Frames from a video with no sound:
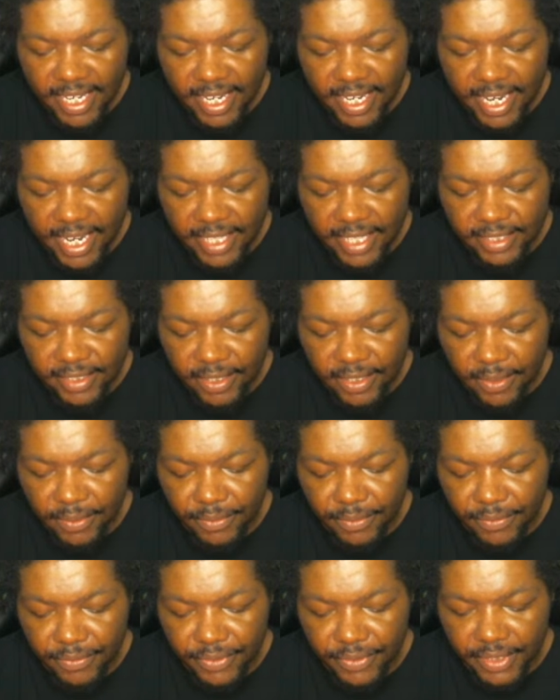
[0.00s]
And so
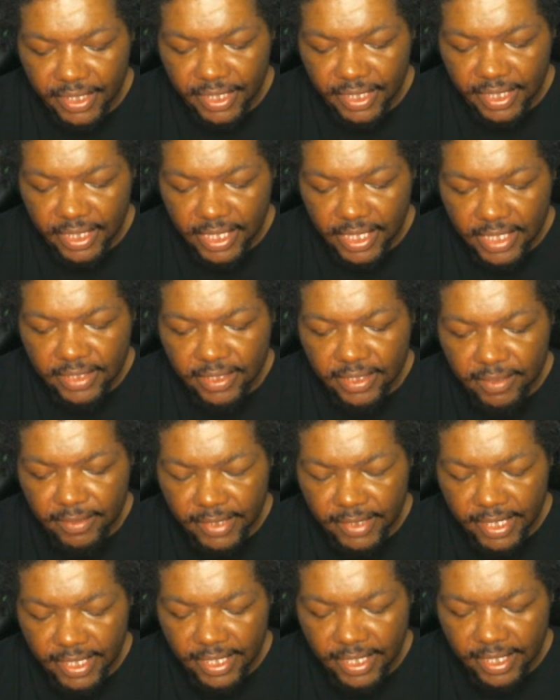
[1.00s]
he jumps
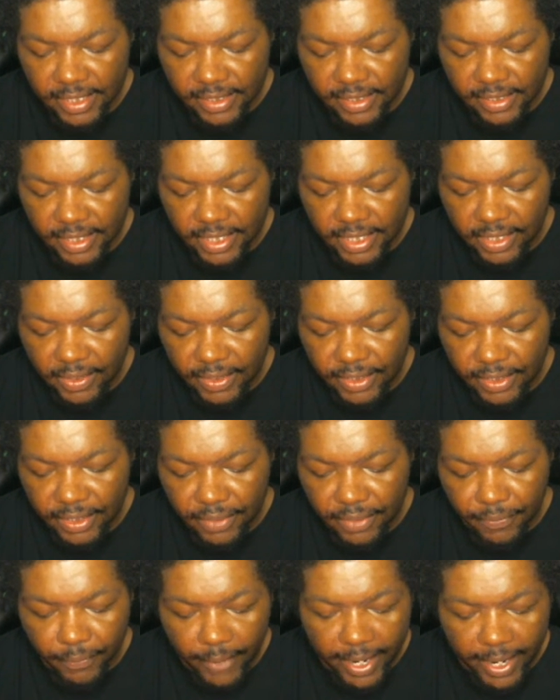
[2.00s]
in and into the
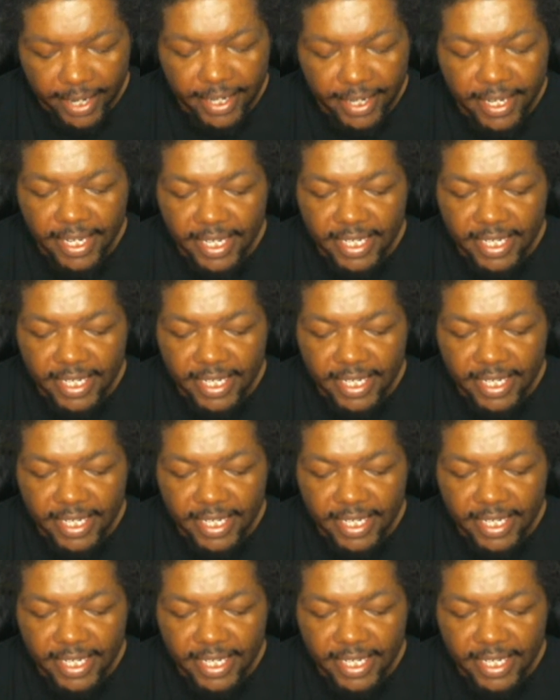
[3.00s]
fray,